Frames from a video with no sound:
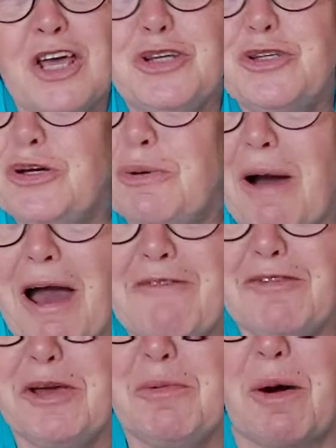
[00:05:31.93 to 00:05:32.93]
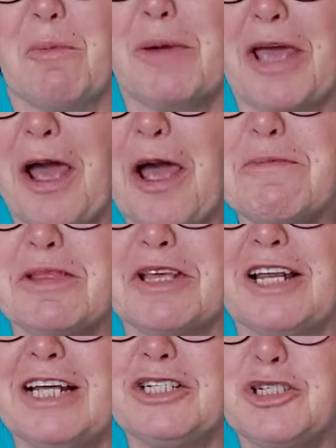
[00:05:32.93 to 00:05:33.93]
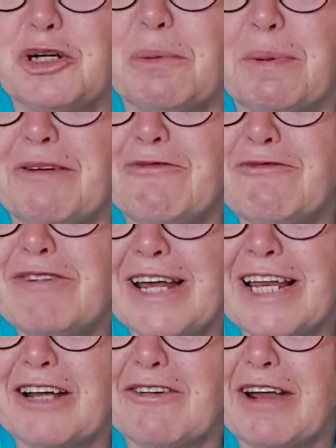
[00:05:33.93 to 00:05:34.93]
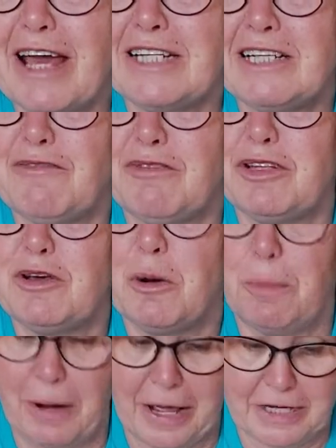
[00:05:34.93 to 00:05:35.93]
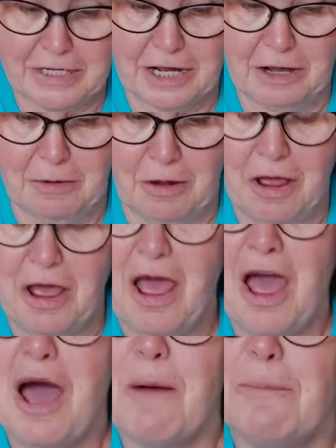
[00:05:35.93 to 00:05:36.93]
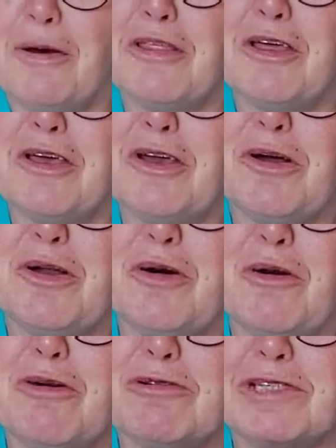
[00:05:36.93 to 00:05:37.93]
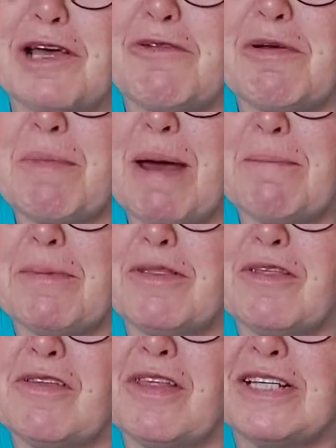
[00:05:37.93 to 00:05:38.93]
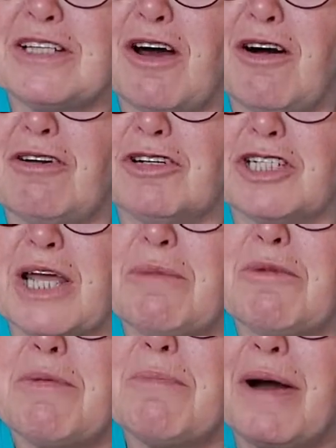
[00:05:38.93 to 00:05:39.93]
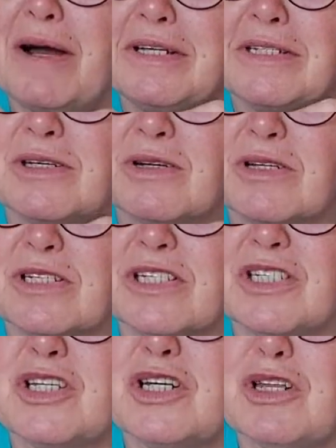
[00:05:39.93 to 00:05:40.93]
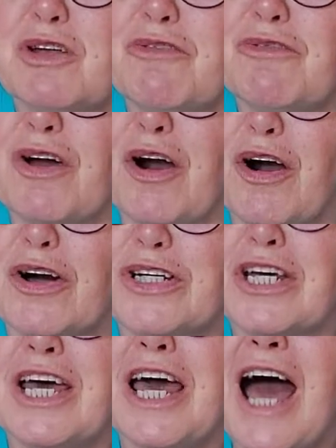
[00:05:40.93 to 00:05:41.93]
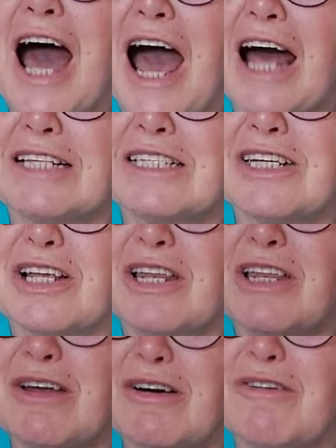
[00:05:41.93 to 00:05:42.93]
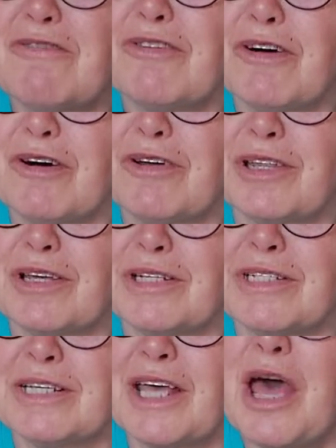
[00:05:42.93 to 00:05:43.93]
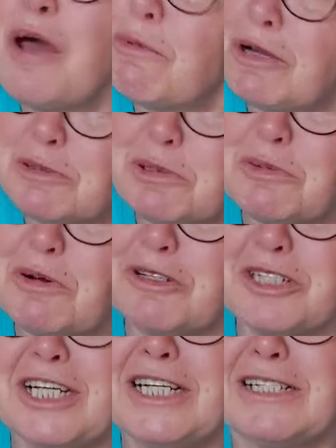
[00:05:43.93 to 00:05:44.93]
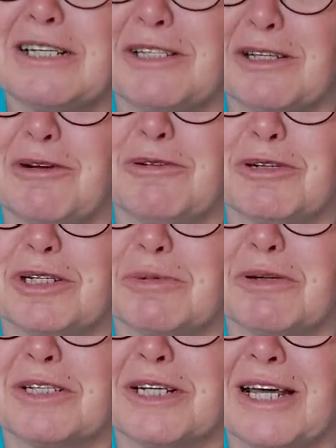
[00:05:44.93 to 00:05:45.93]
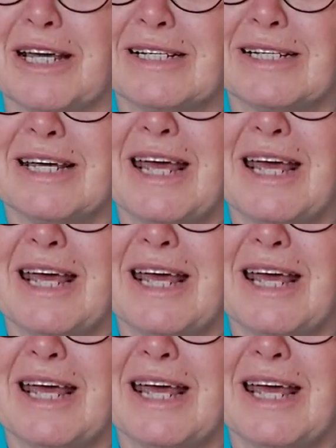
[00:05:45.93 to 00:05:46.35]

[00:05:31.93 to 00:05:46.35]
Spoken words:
Do whatever you want. We hope that you'll enjoy being really creative with your Play-Doh, but that you'll also remember that this heart shape reminds us to love God and to love others, which was what Jesus told us, wasn't it?